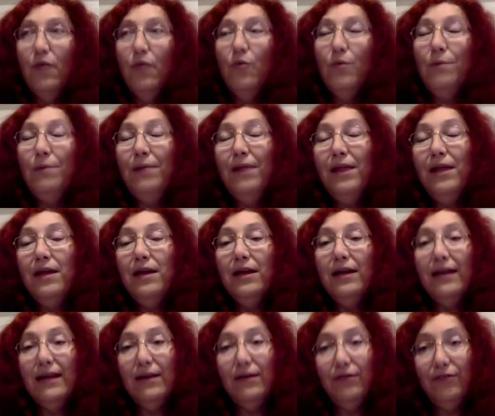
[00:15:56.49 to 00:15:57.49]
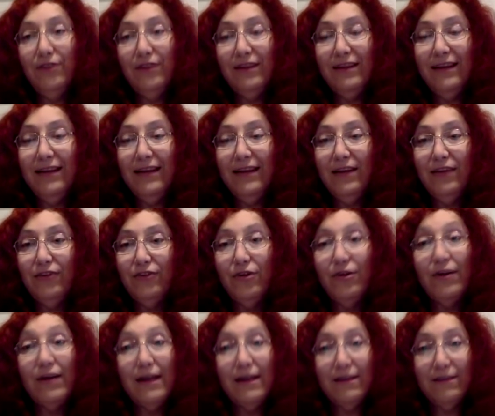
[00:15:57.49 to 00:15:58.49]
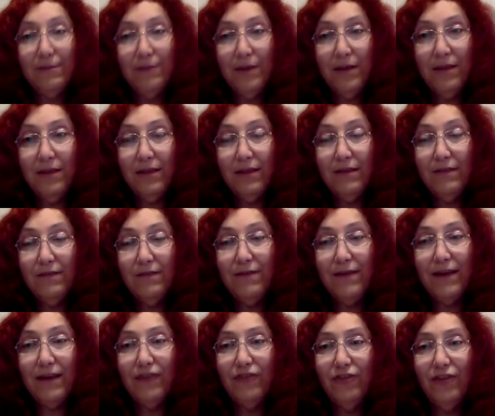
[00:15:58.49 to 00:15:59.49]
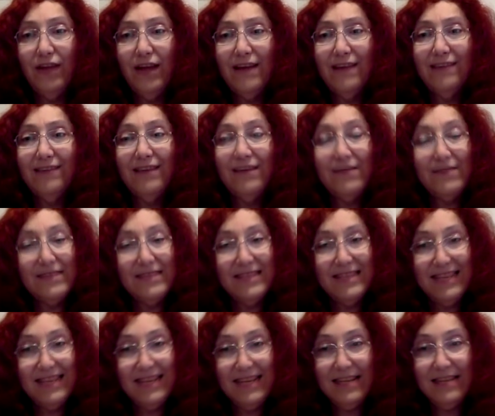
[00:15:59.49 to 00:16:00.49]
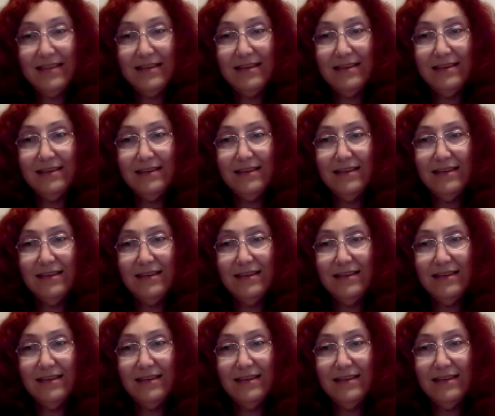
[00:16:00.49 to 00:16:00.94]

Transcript: We're planning on announcing the Kickstarter next month. In fact, July seventeenth is